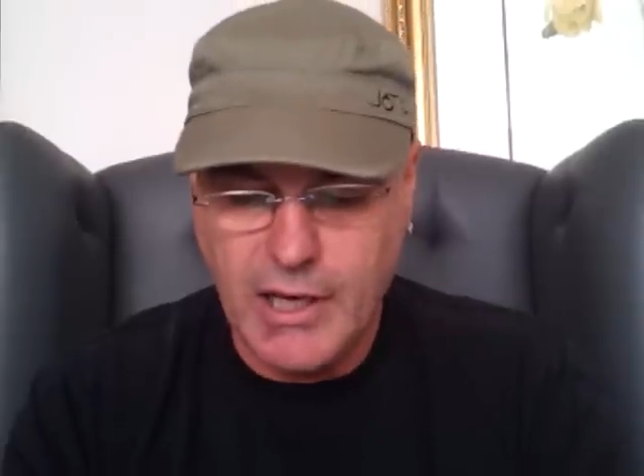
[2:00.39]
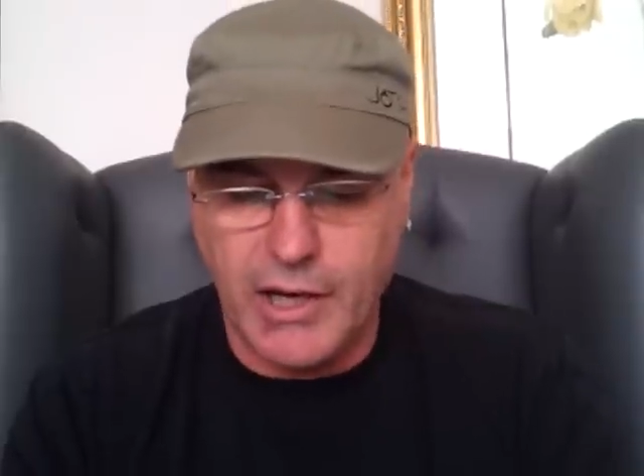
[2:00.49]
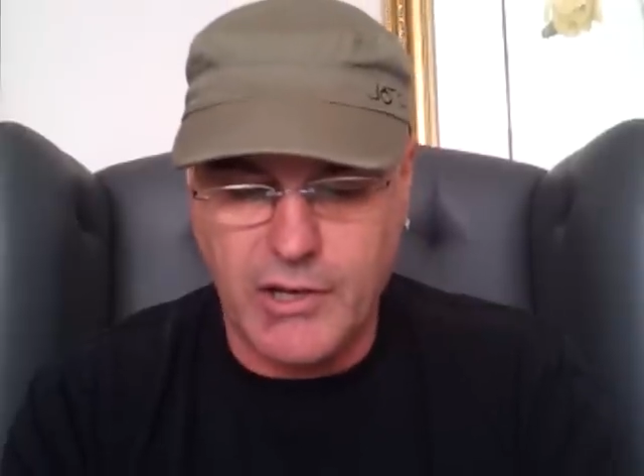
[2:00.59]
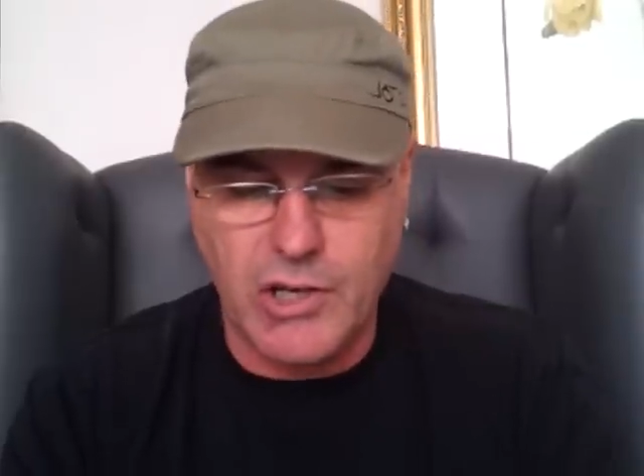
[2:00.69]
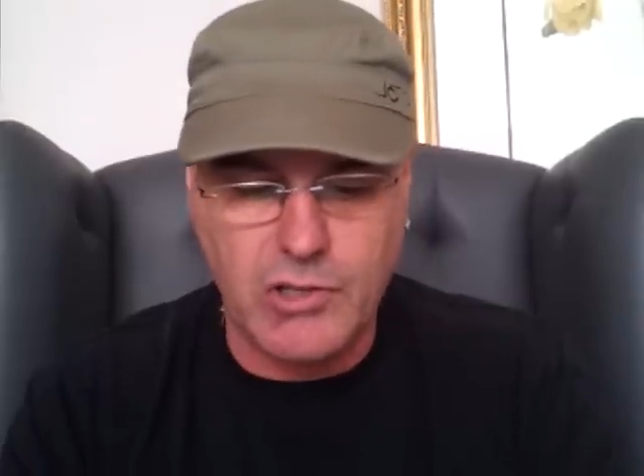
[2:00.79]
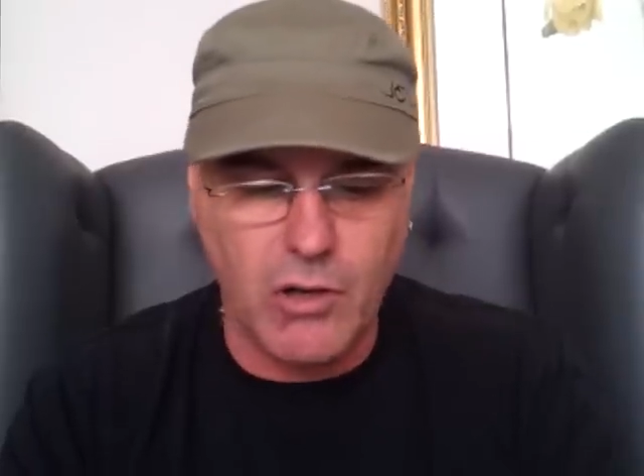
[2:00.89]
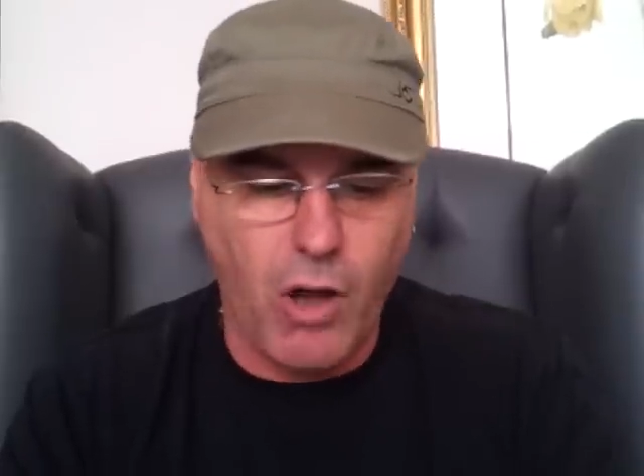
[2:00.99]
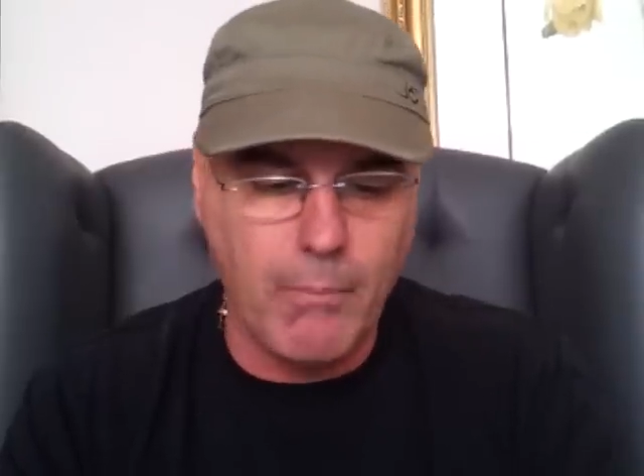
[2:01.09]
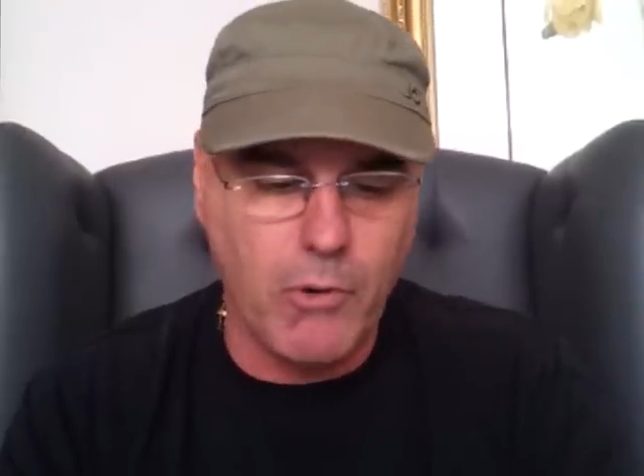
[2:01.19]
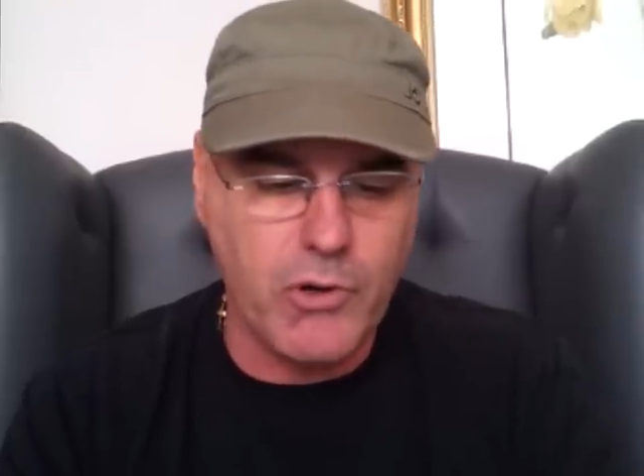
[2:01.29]
and it shows a
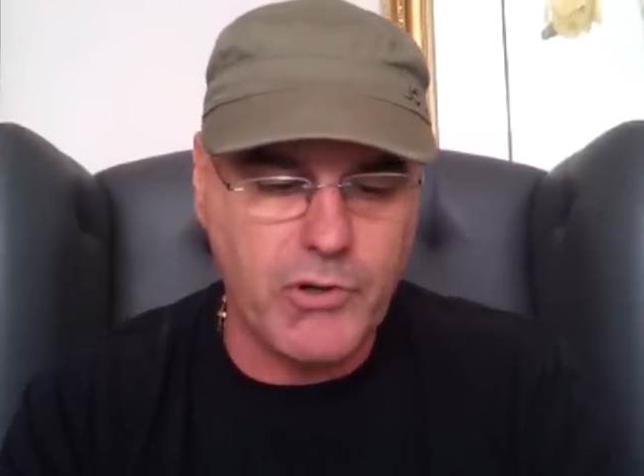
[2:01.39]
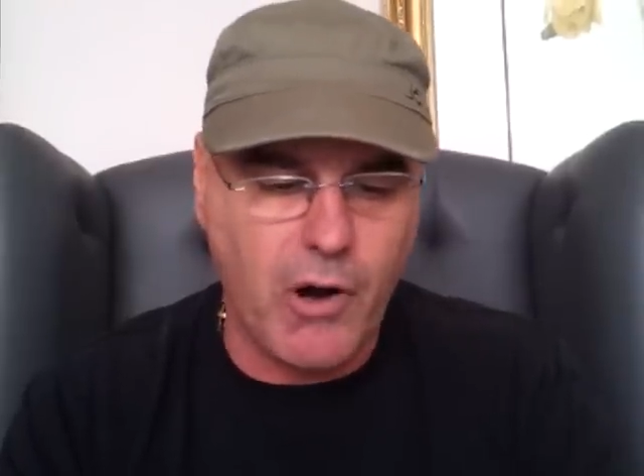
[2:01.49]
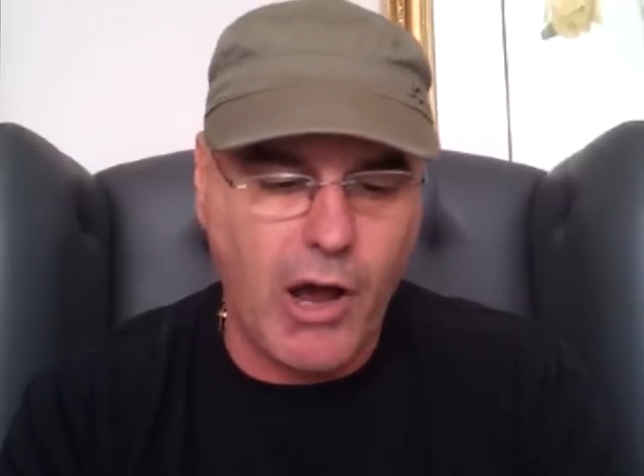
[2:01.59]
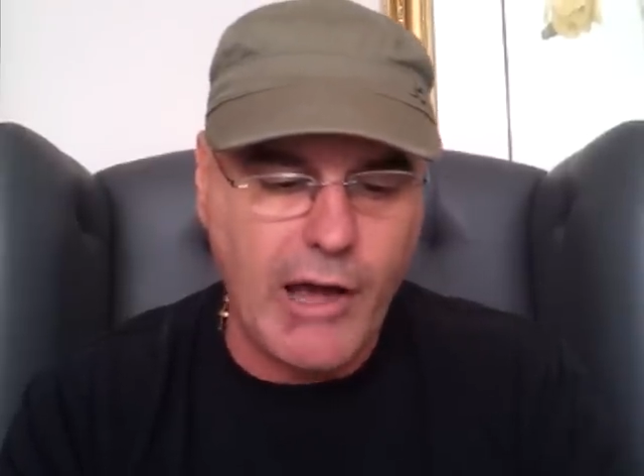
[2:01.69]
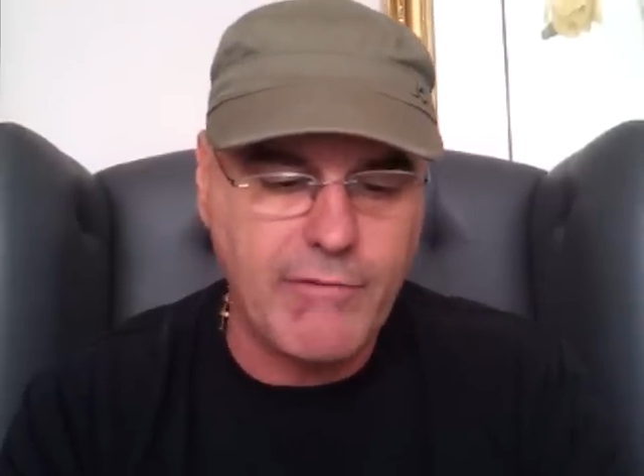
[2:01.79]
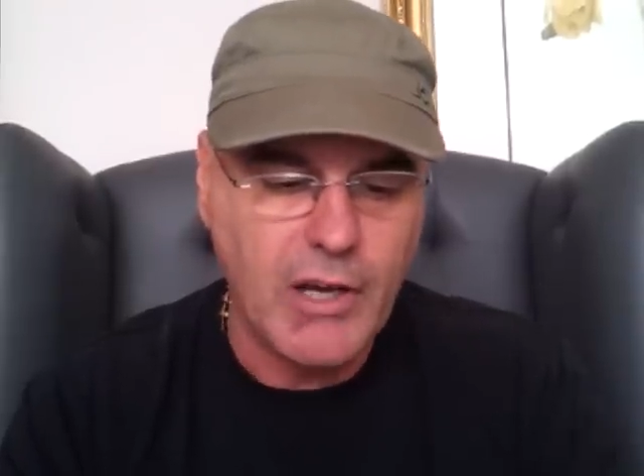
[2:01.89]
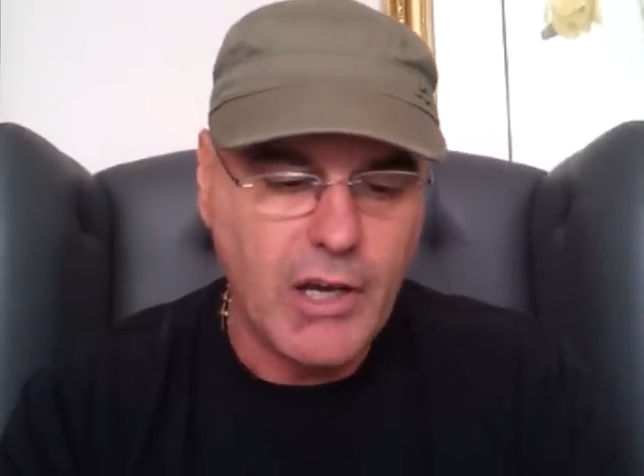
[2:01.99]
lot more drive